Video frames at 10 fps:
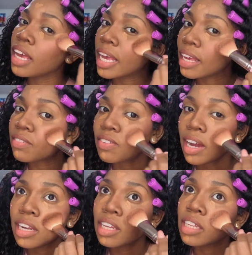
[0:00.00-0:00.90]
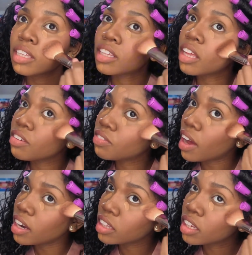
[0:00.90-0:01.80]
and finding
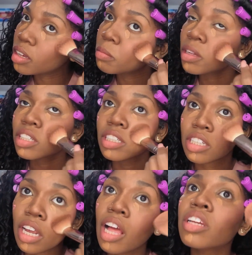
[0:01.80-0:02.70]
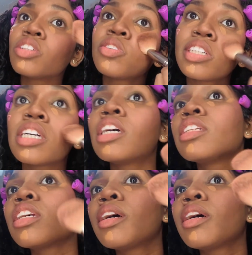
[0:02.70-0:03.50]
the good blush in Dollar Tree, because